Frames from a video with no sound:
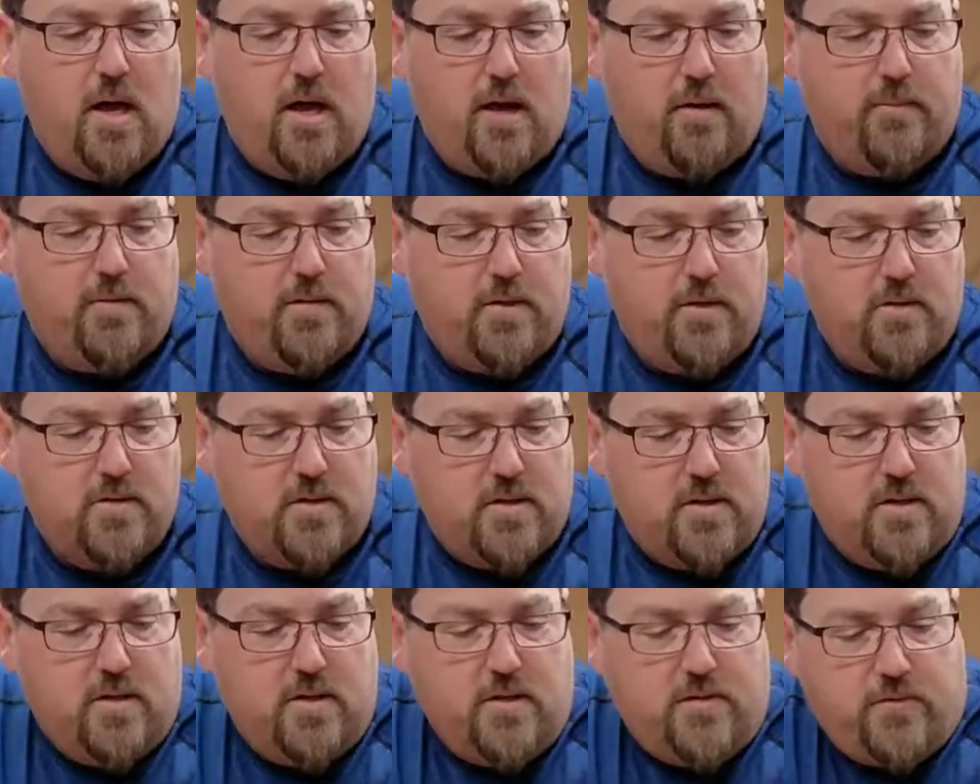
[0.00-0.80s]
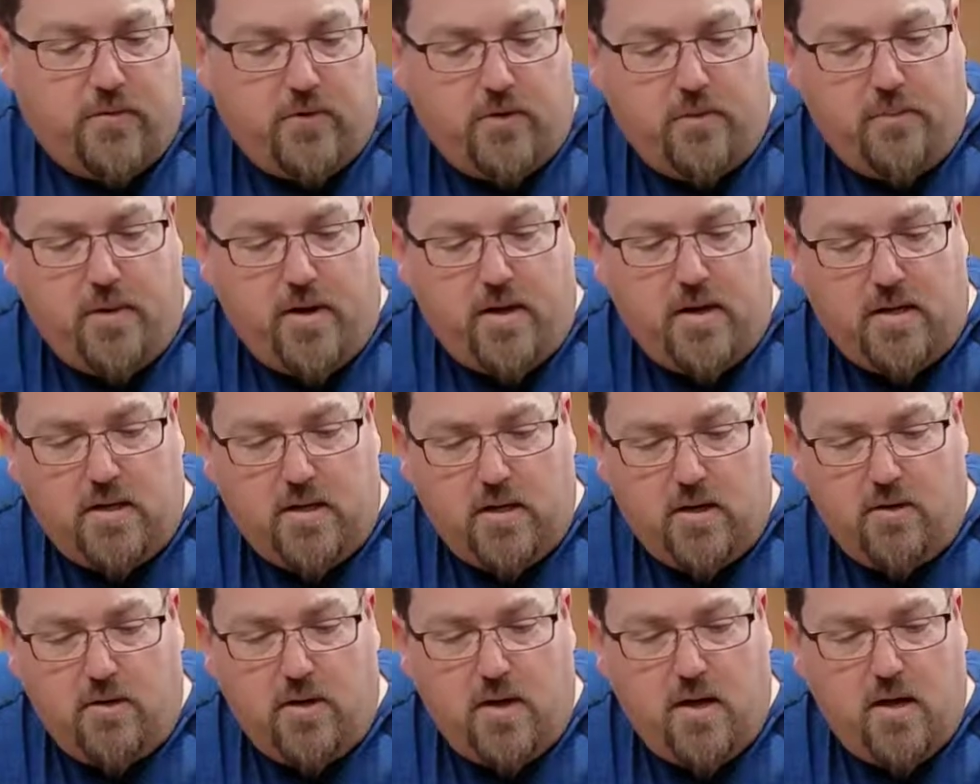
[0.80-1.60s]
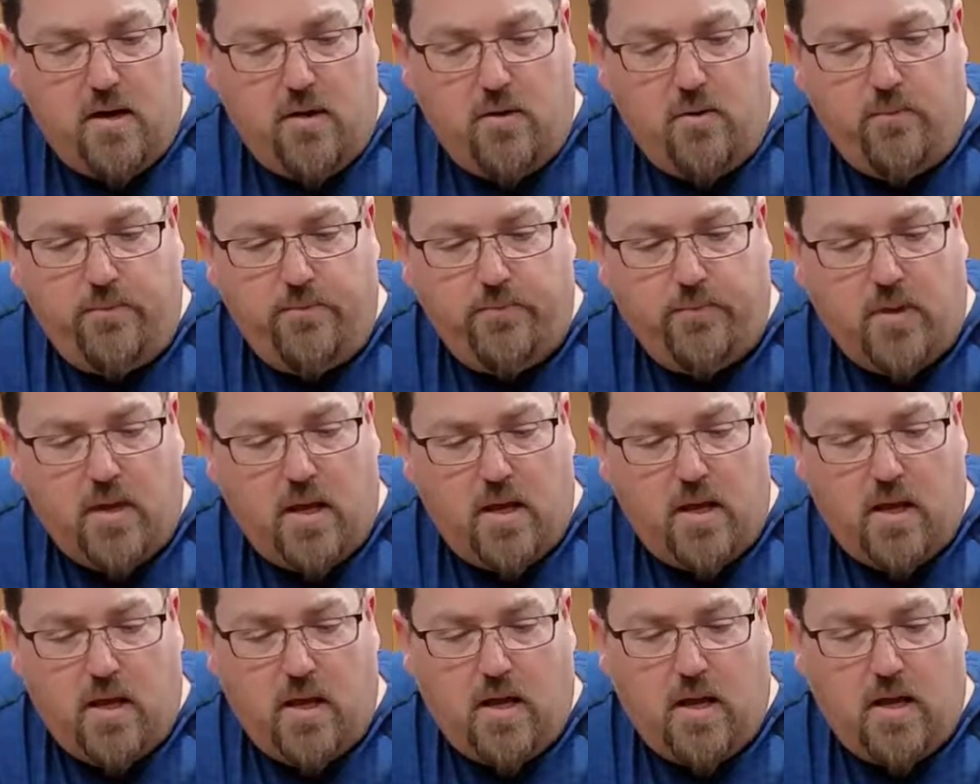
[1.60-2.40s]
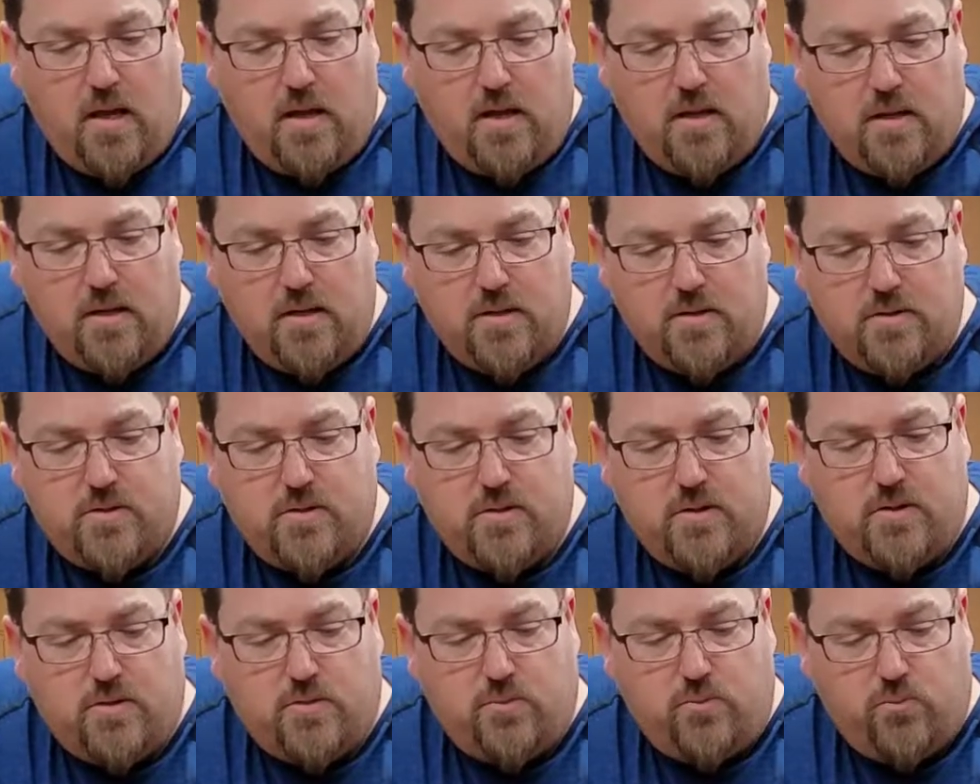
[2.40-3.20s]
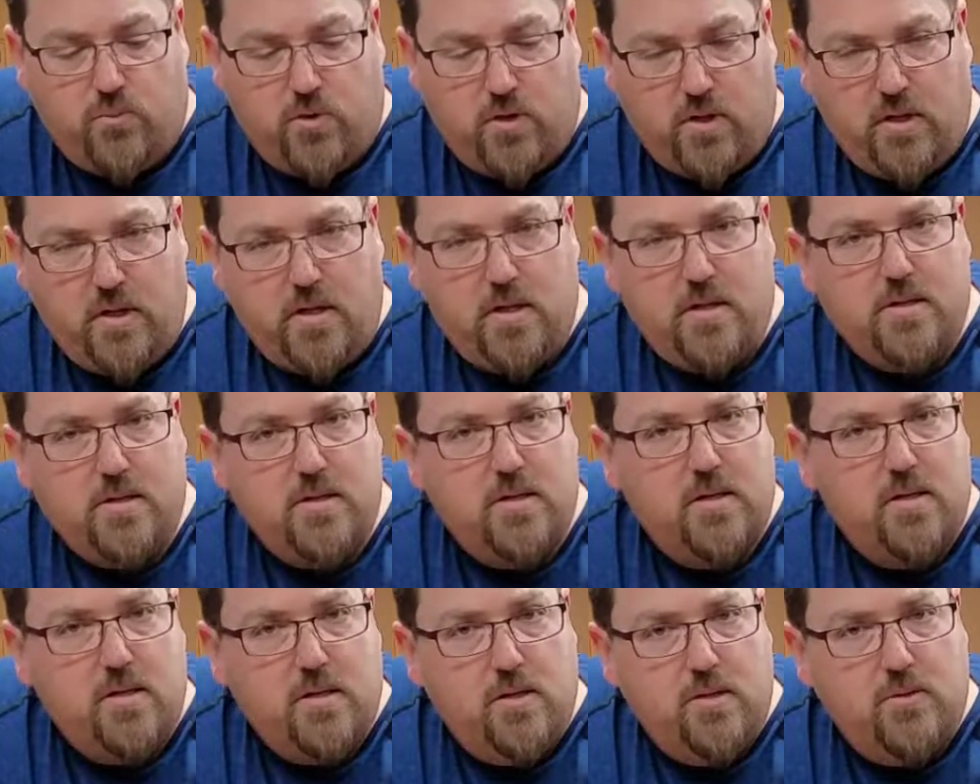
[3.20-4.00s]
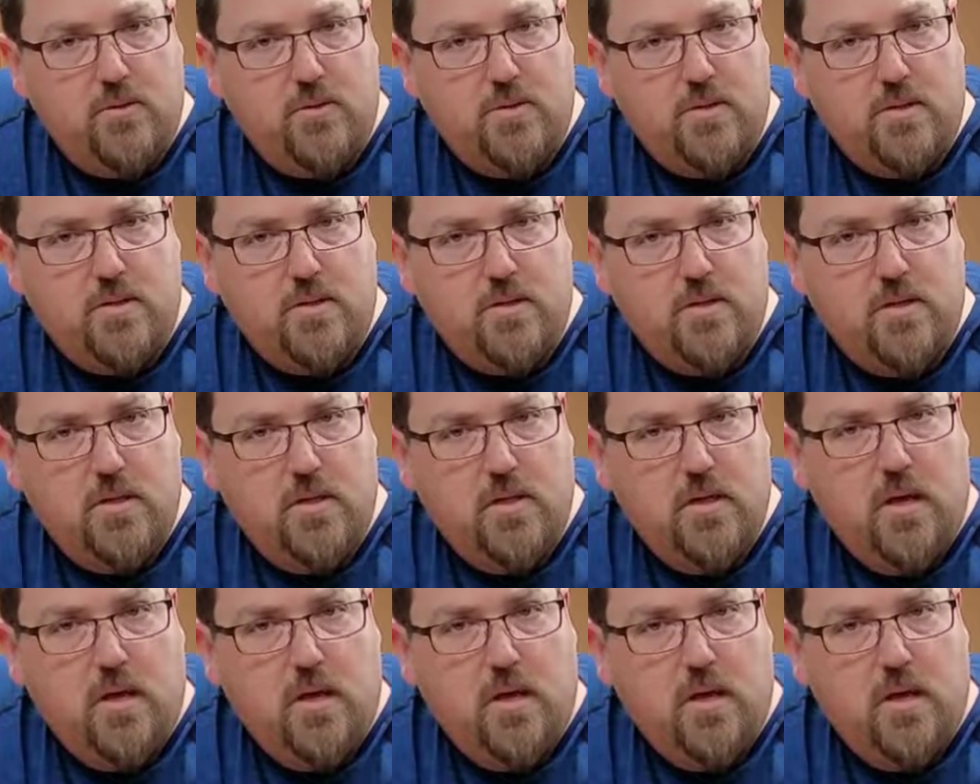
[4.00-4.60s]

I've been using this for about a year now, and it is just really easy to use.